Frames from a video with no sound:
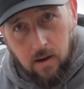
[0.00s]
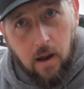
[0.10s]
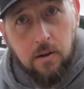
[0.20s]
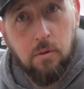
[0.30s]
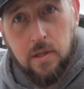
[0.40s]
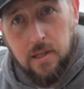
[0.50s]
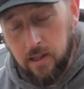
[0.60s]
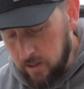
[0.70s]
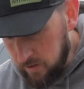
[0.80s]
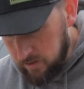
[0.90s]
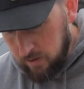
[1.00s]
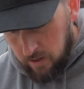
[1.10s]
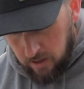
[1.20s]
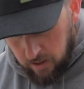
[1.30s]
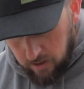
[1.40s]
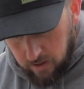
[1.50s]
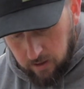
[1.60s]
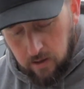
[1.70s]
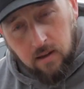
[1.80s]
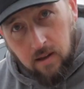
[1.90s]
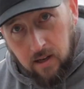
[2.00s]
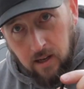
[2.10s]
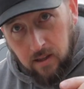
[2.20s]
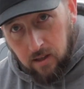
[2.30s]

untwisting these. They need